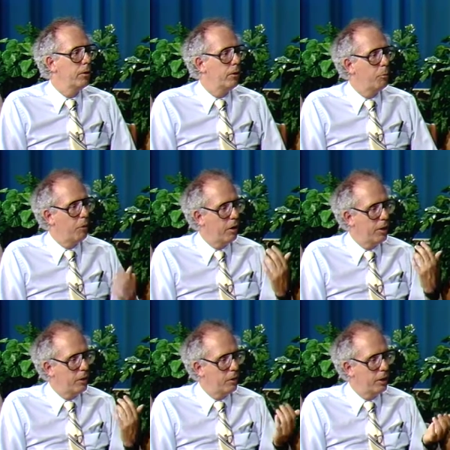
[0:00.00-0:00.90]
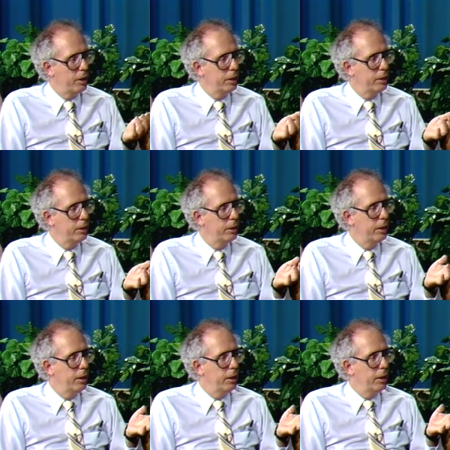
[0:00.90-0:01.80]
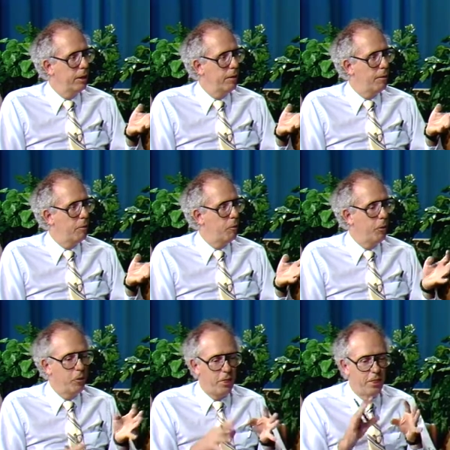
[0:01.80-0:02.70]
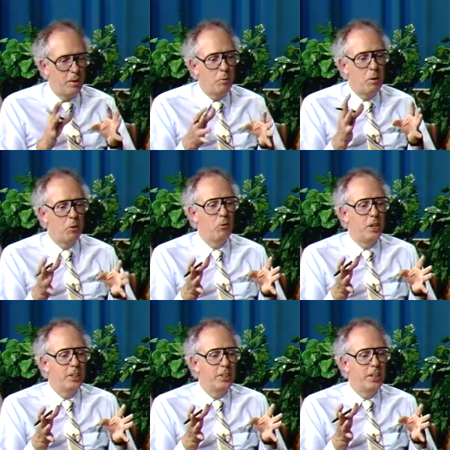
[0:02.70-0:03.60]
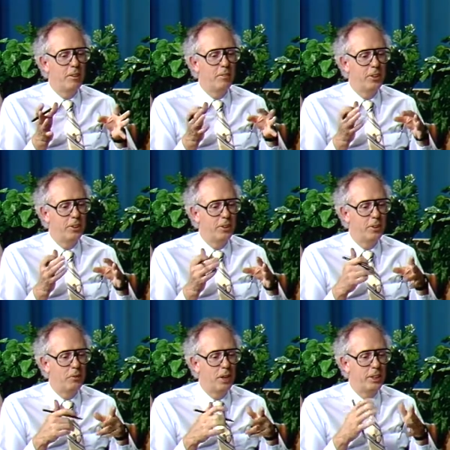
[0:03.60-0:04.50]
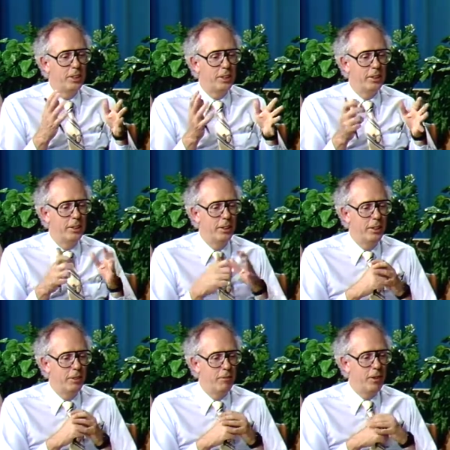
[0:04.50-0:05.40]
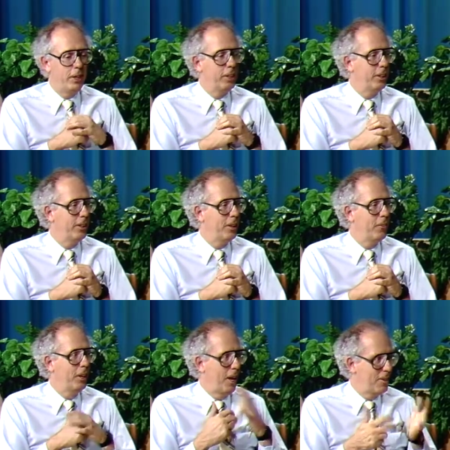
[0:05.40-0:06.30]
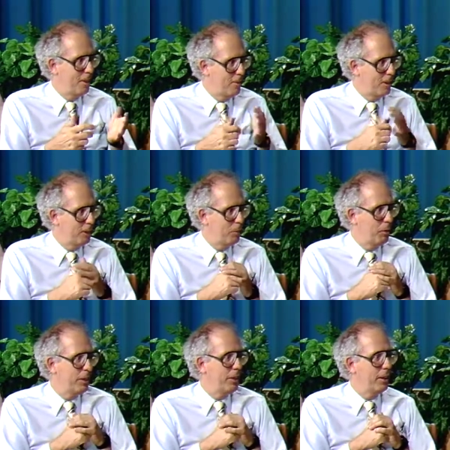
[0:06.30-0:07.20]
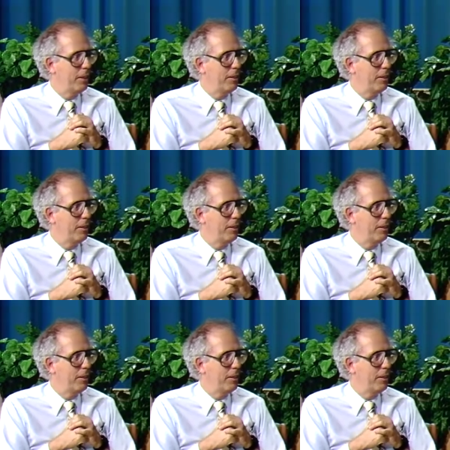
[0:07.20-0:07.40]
So part of that training is uh, we, we, think when people are watching television and they're watching fiction that they realize it's fiction, but uh,